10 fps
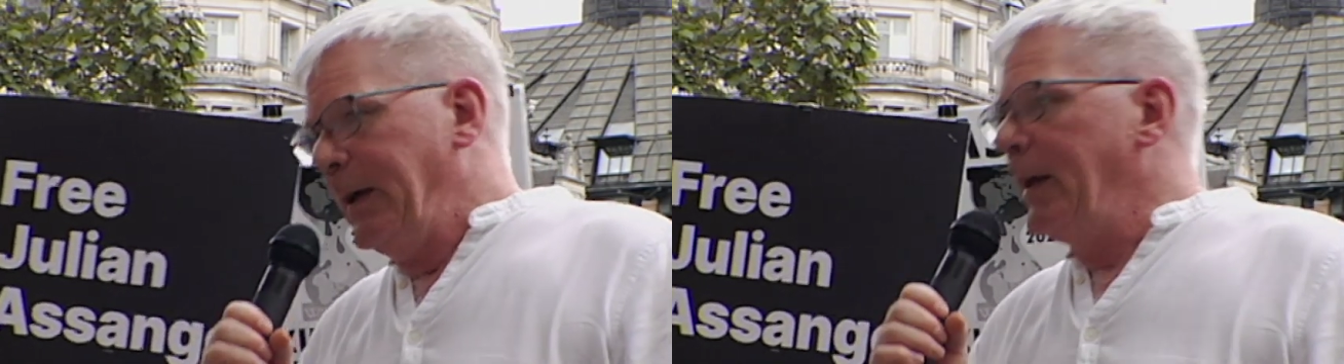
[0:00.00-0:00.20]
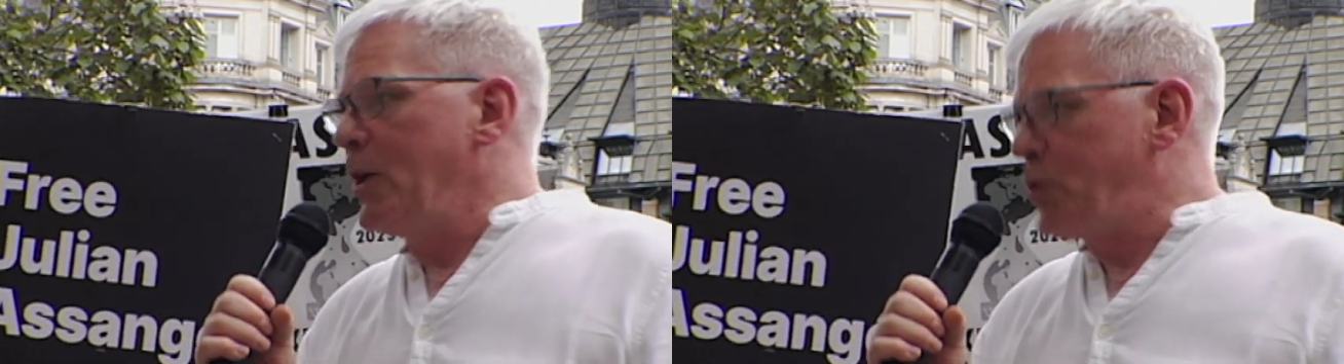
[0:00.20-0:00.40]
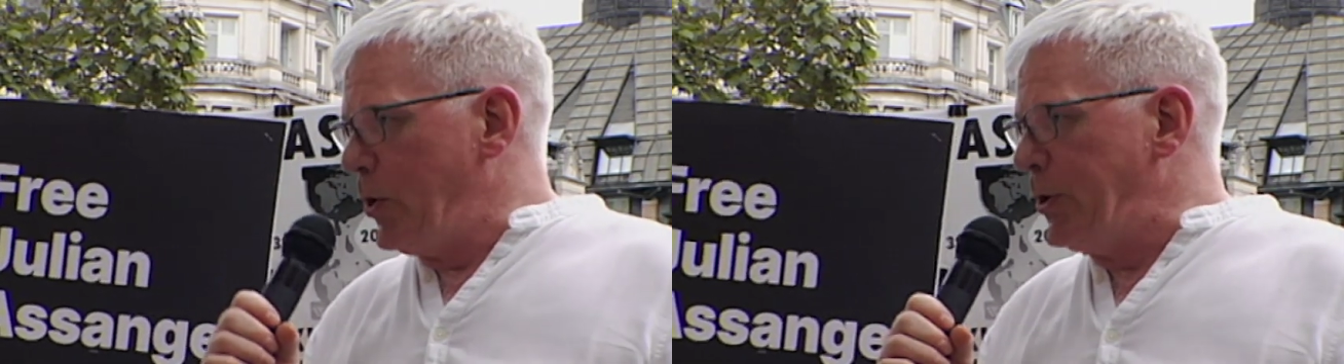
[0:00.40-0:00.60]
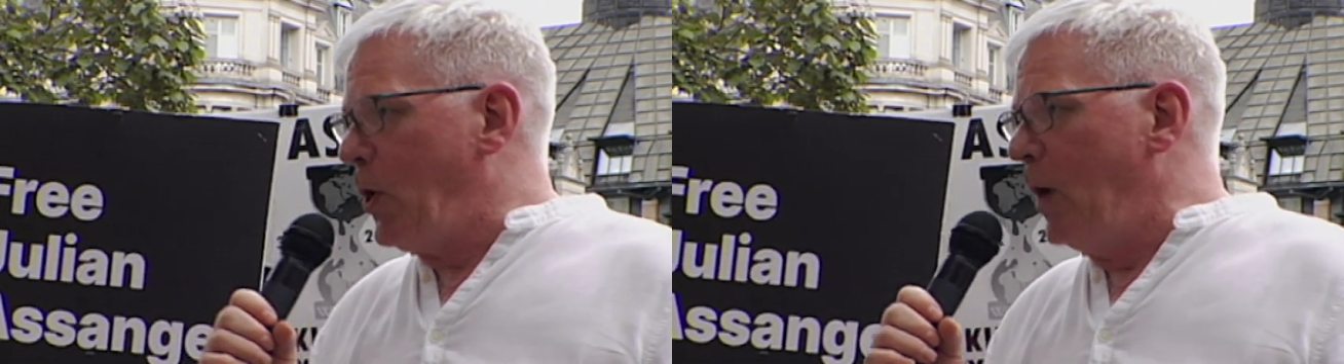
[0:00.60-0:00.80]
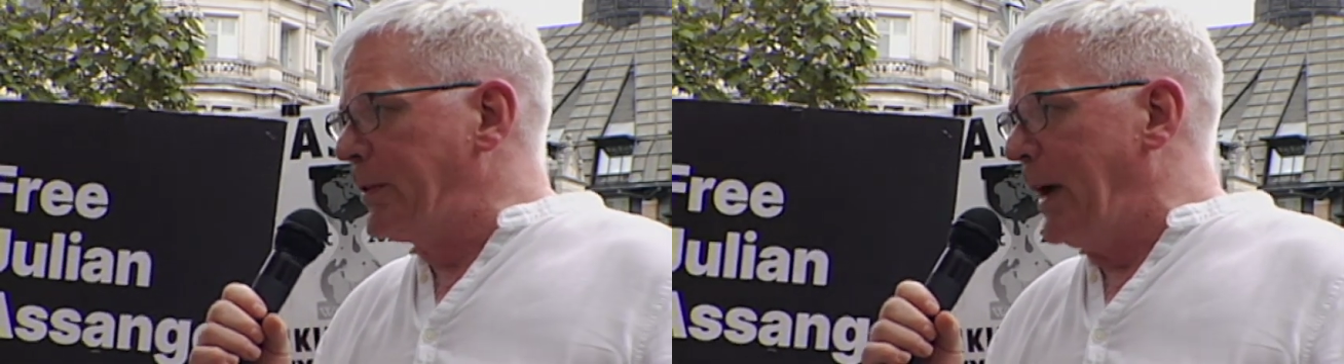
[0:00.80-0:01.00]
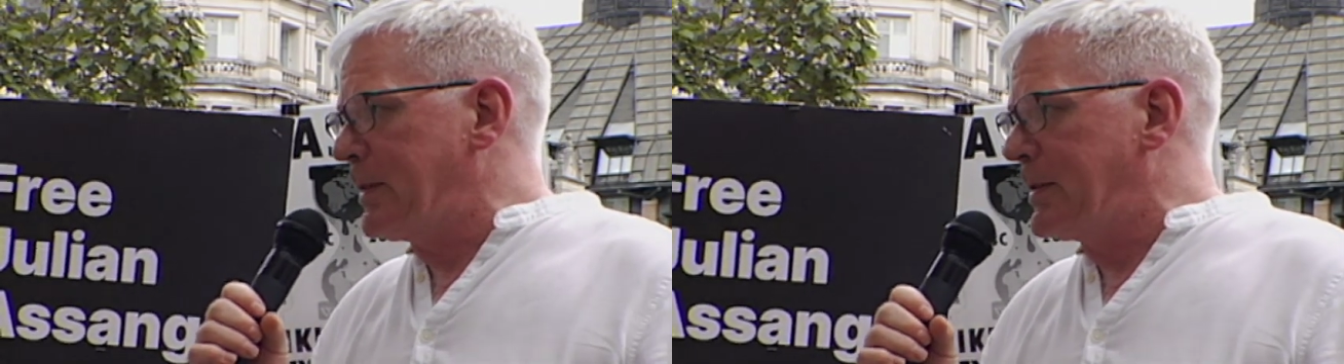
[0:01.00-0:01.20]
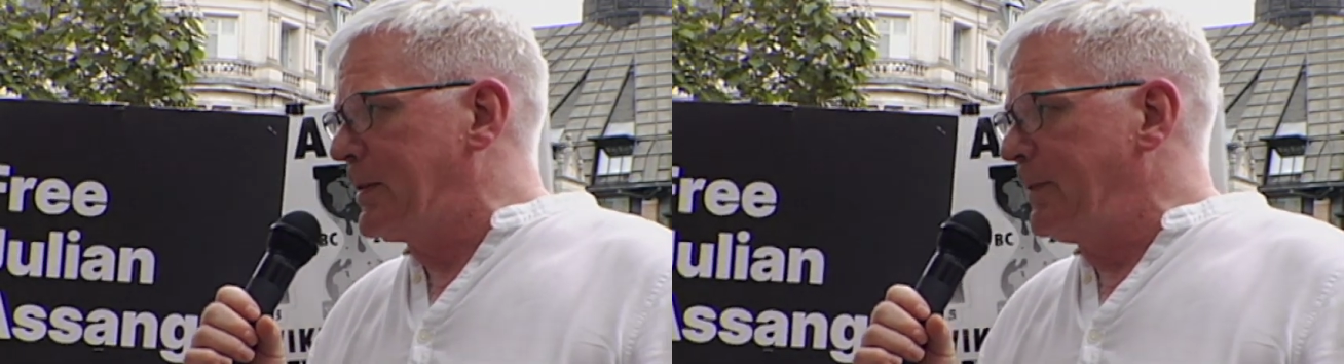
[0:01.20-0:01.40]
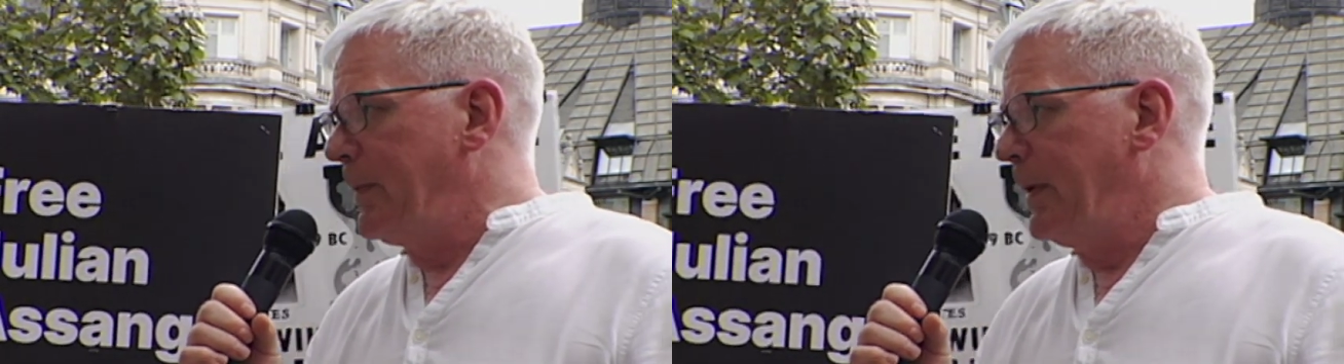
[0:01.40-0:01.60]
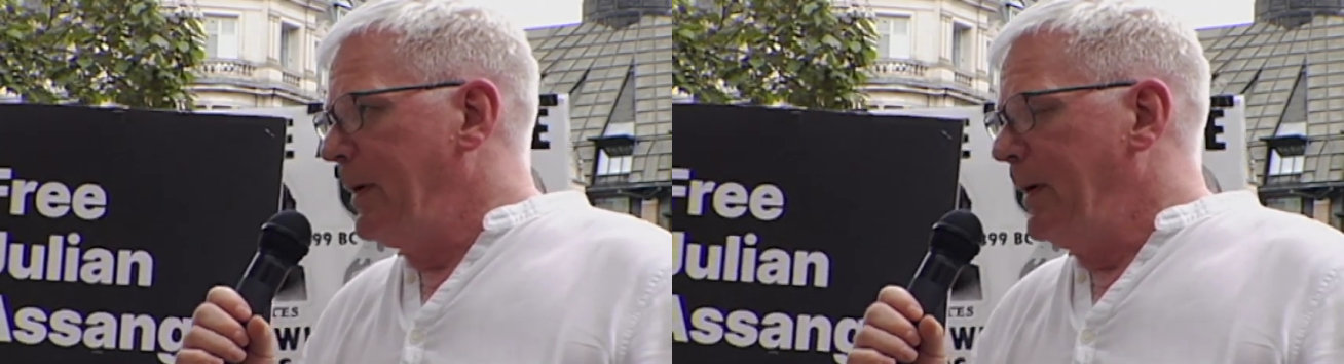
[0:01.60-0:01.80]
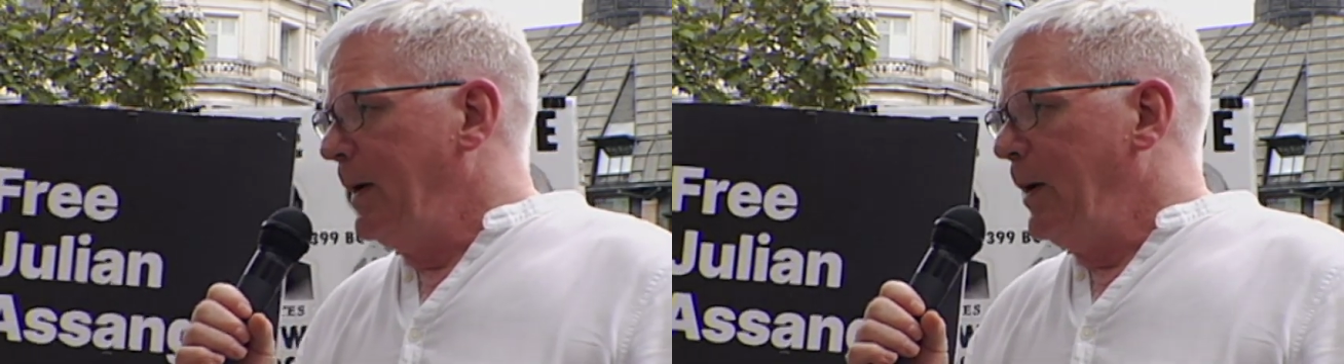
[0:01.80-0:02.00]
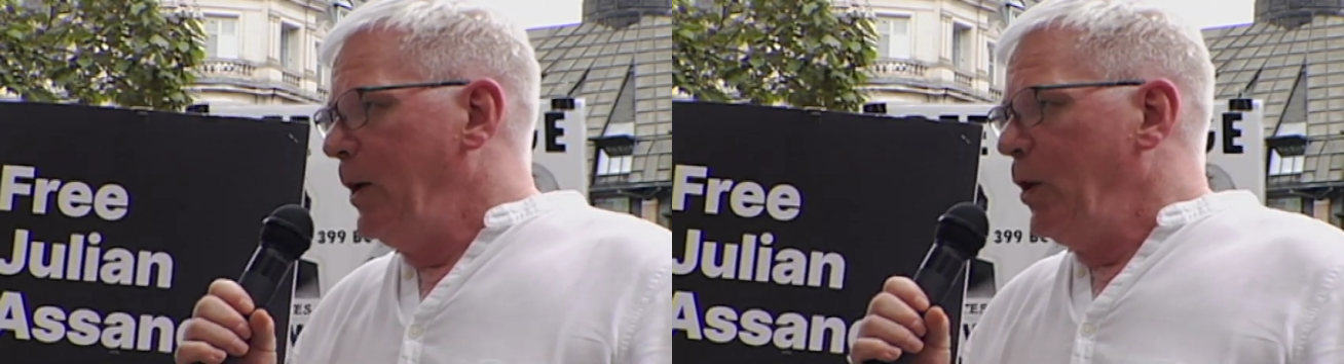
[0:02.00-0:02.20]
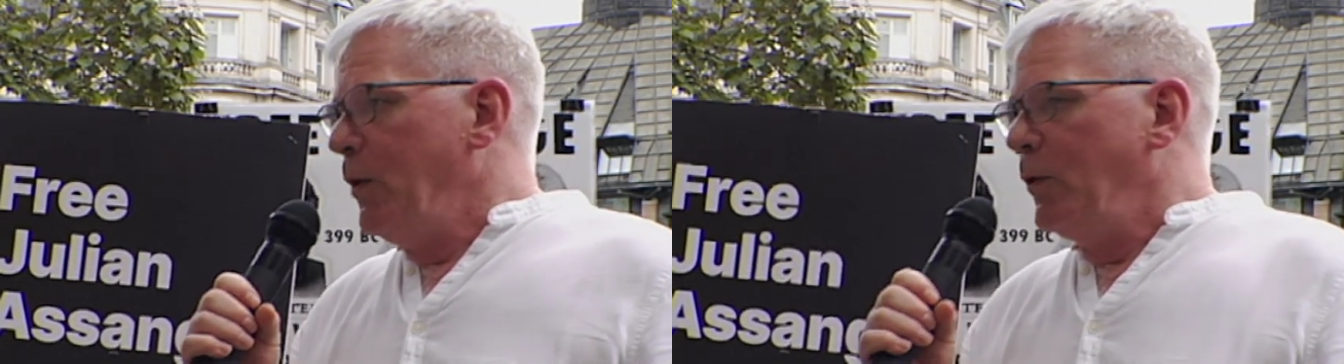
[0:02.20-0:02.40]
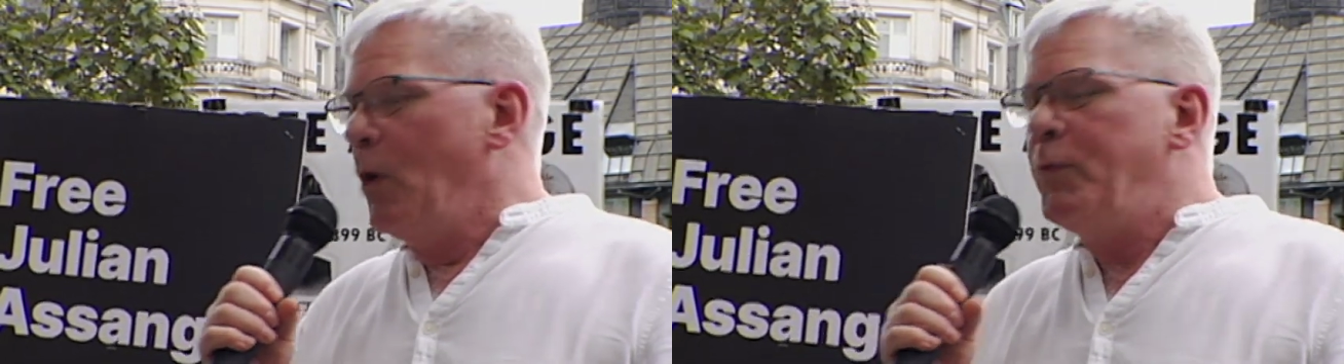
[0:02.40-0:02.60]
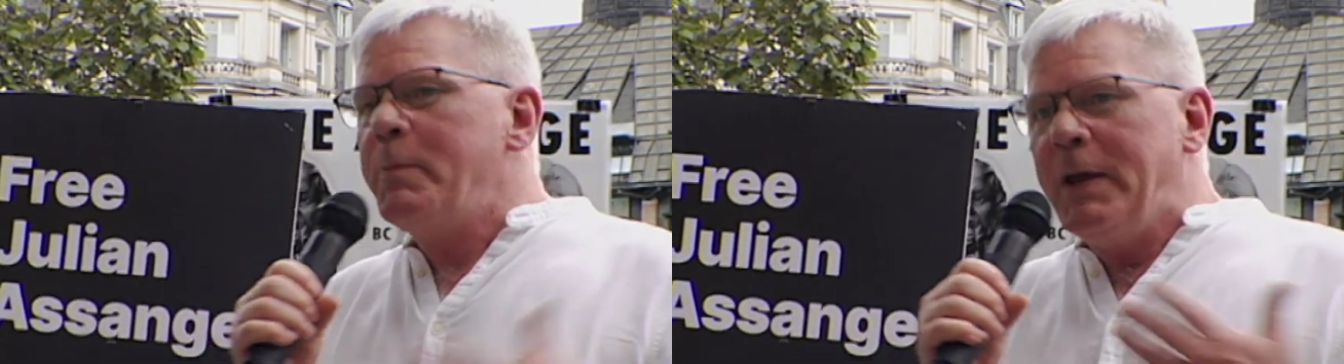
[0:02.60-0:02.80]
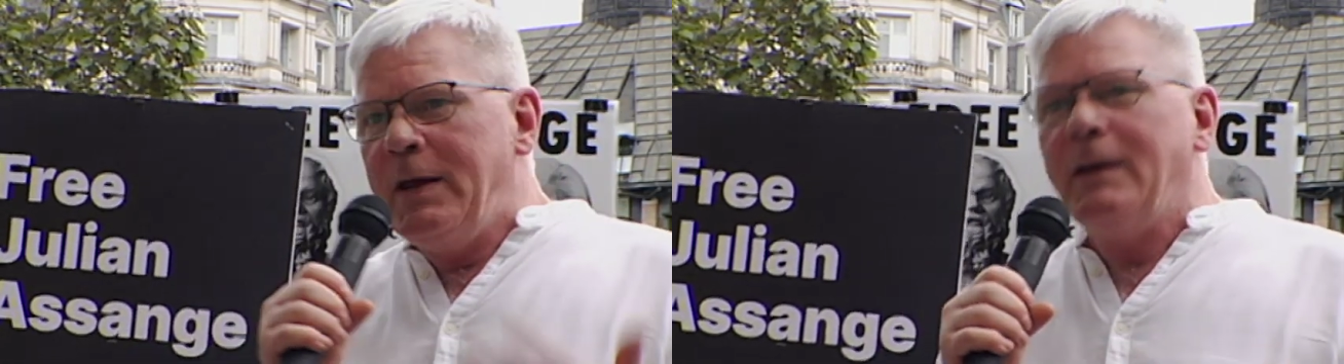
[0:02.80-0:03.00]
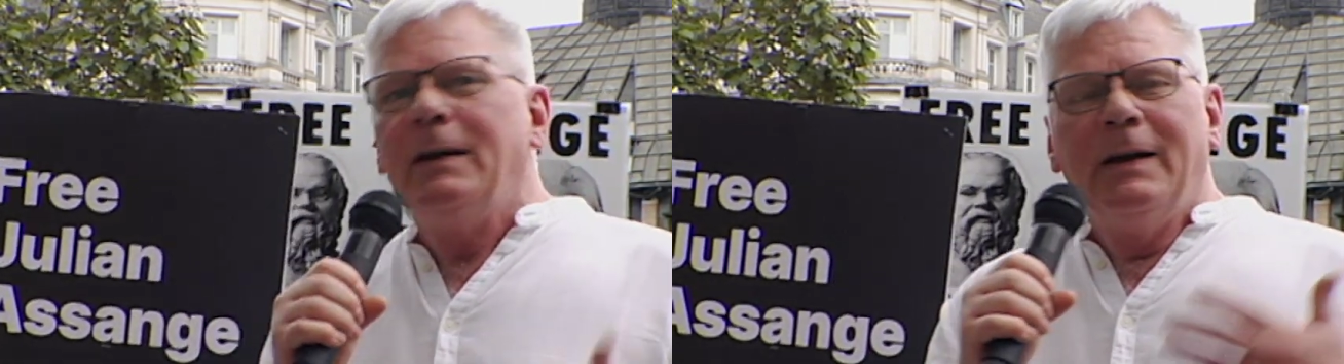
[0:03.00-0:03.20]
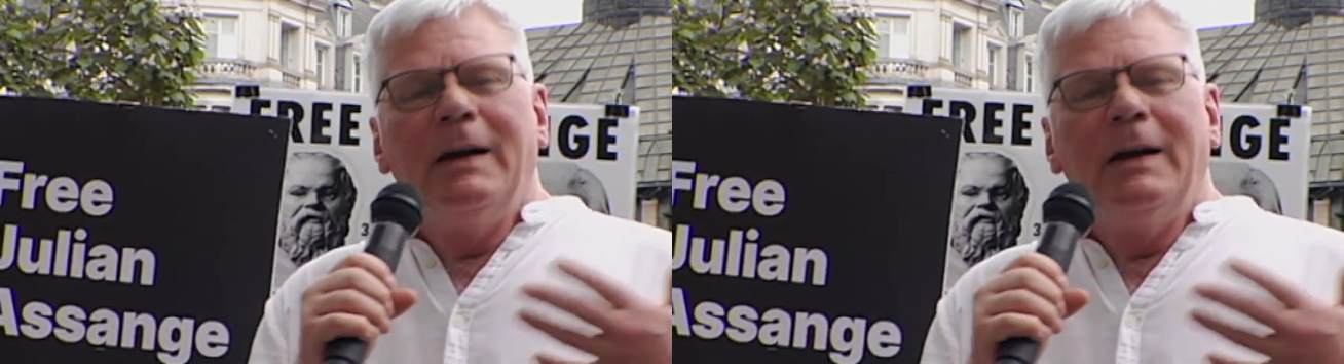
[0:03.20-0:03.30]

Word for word: in a certain context. No, for me,